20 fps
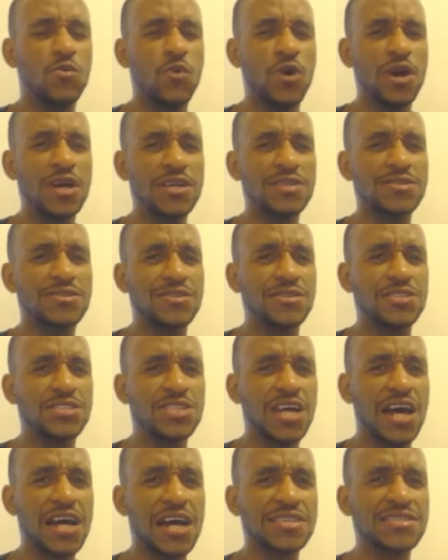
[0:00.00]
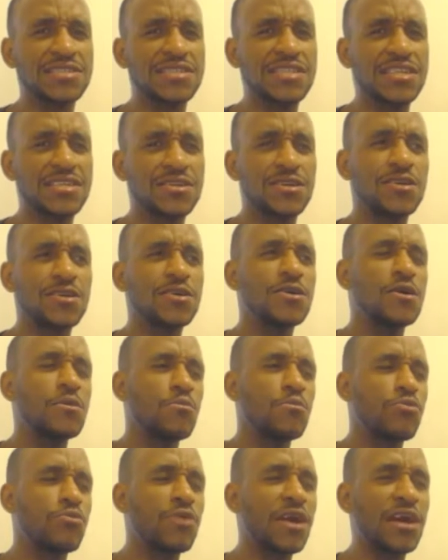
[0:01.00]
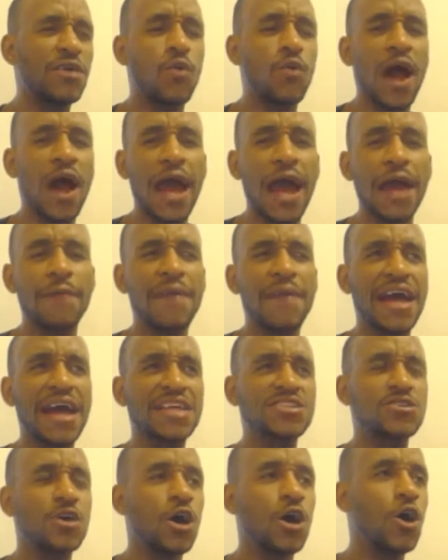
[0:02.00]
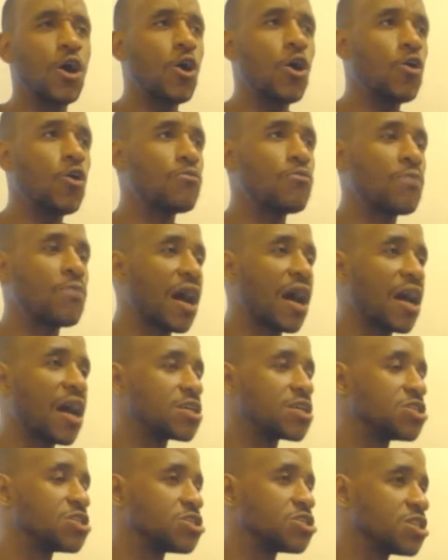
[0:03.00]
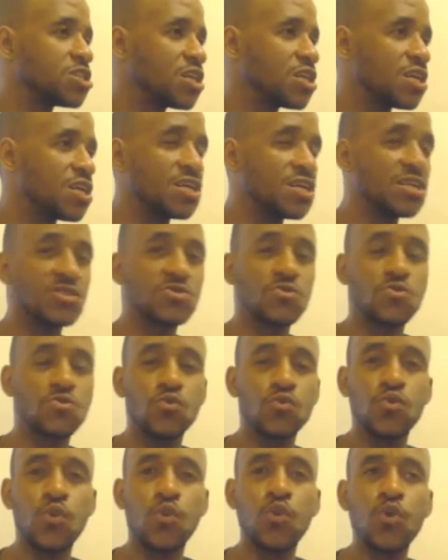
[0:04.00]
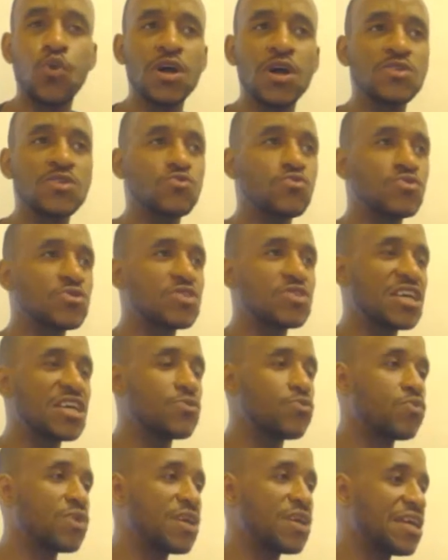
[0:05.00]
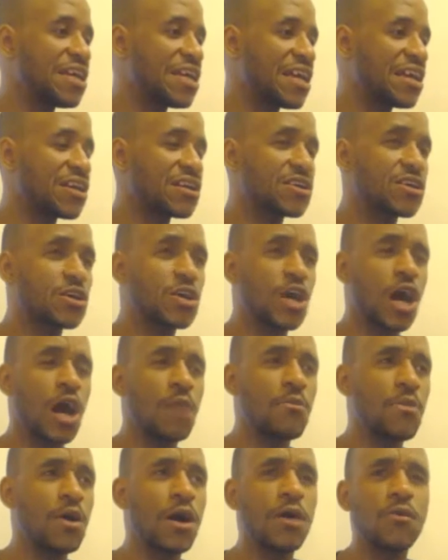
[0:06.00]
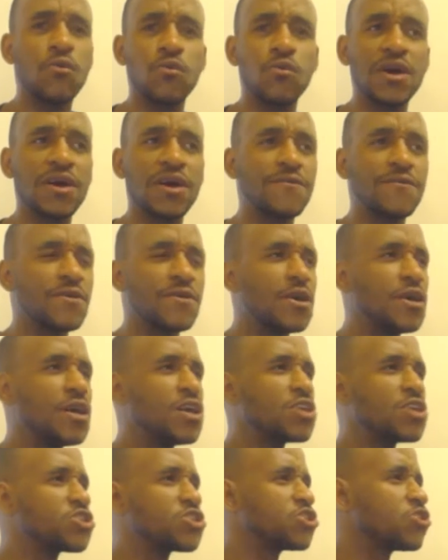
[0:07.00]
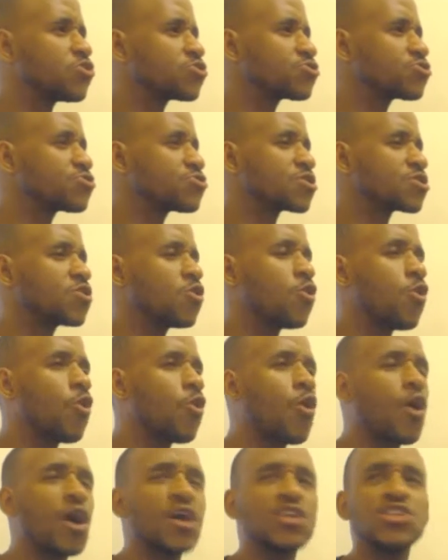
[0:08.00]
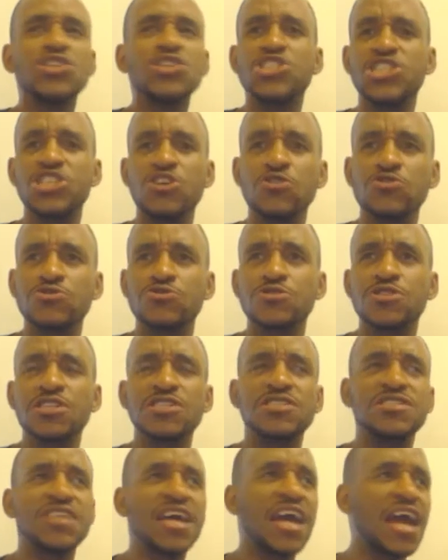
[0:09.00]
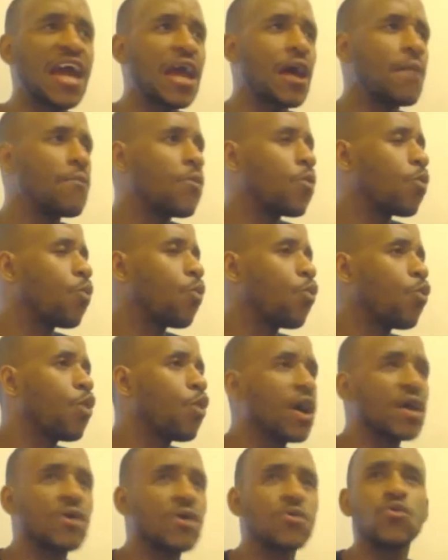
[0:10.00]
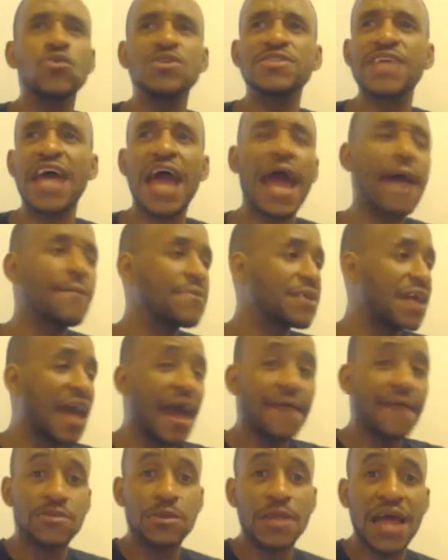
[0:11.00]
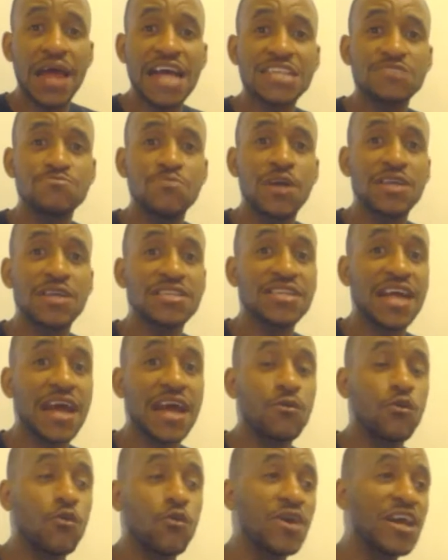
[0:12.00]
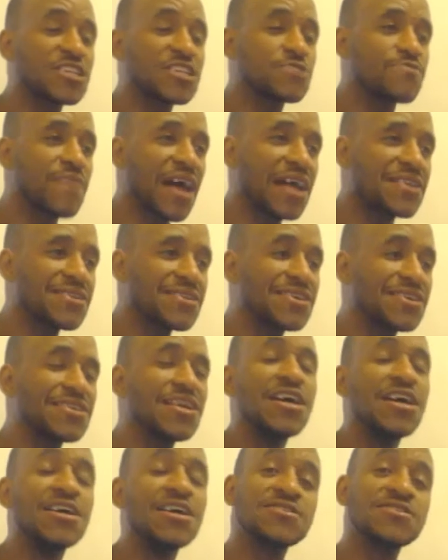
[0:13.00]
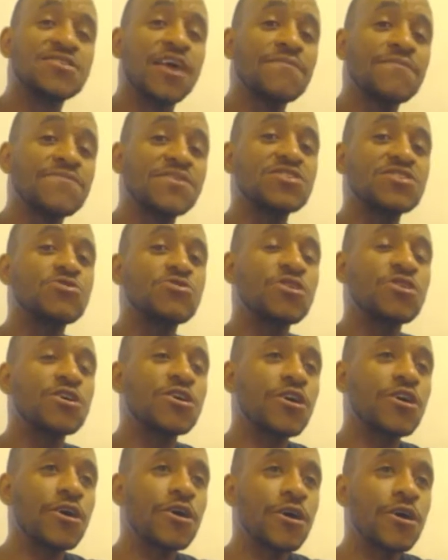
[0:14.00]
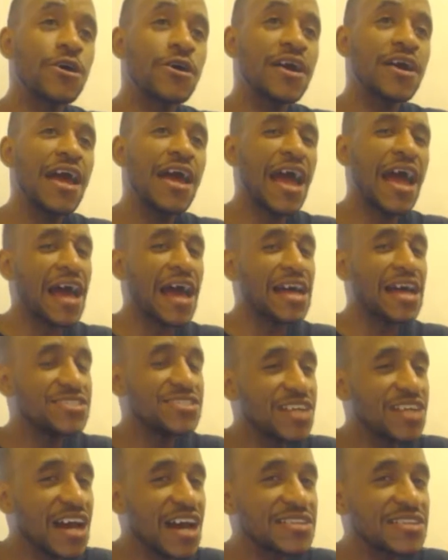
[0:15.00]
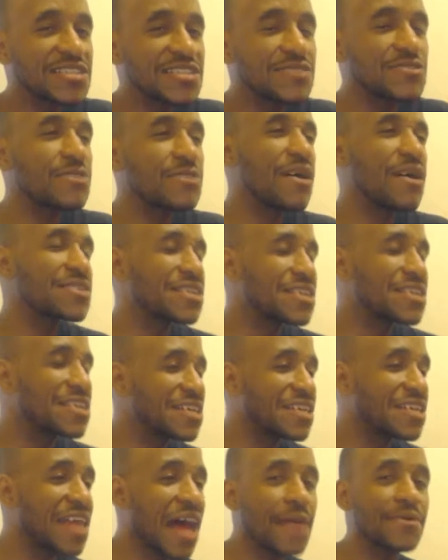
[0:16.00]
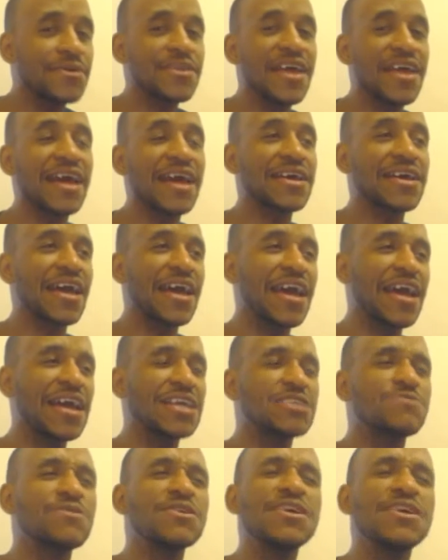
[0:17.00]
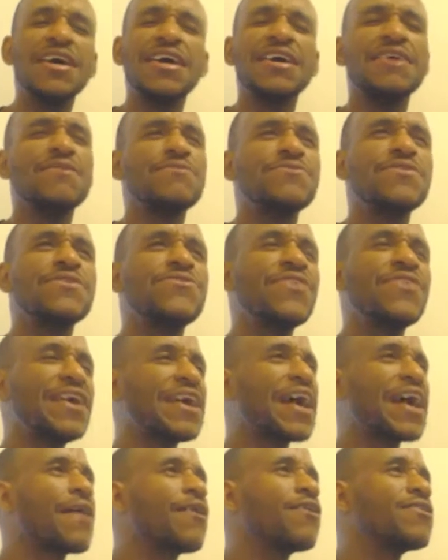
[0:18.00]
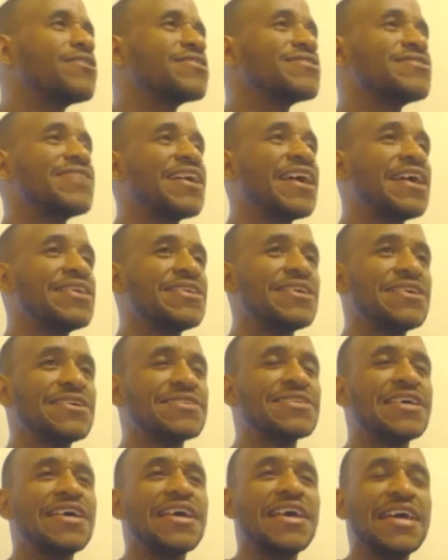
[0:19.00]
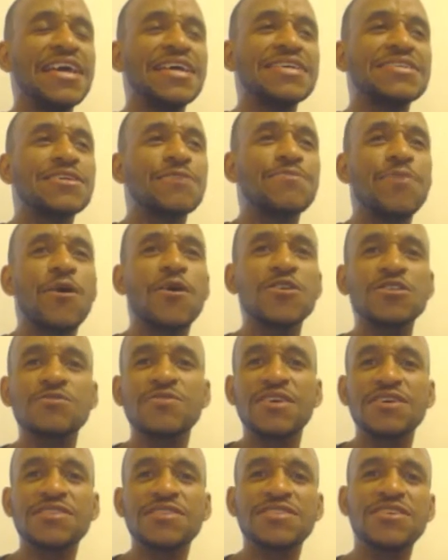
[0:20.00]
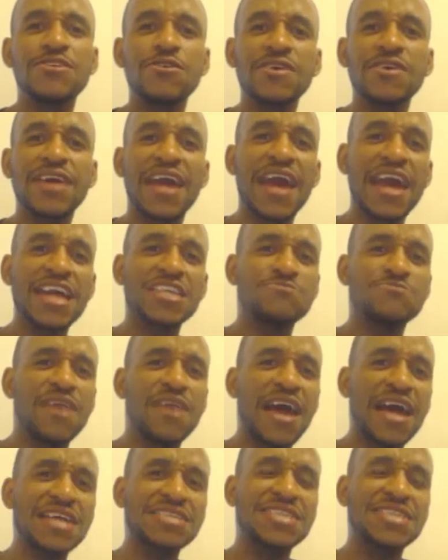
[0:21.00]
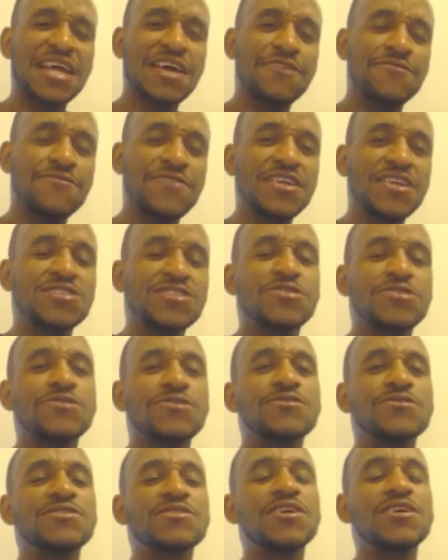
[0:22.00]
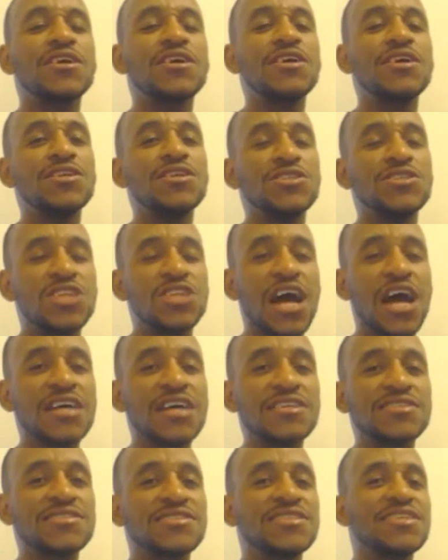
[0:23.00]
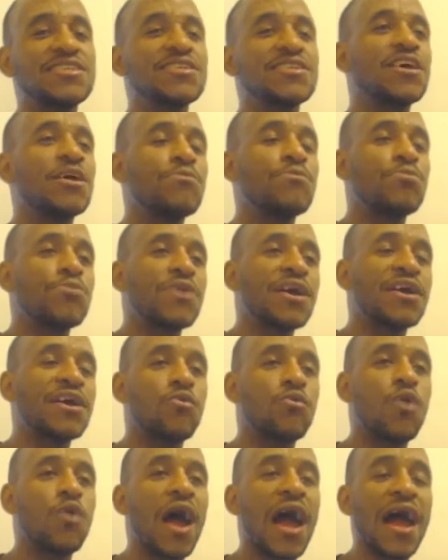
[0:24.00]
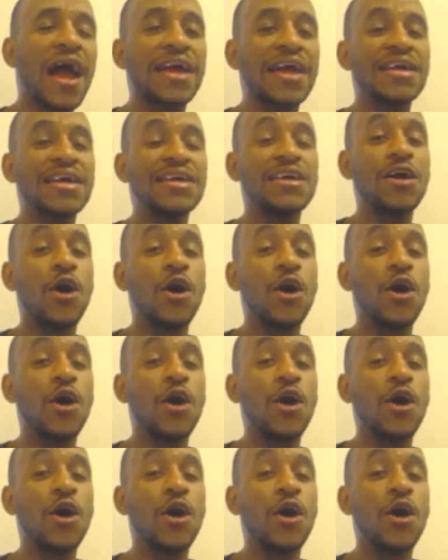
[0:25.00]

was the John Cena Bray Wyatt match. Oh my jeez. What did we come up with? Children of the Corn, Children of the Dam. What was happening after last Monday night where we expected something to occur as John Cena was about to get out of that cage? But the thing I don't understand is it's supposed to be a steel cage match that features John Cena and Bray Wyatt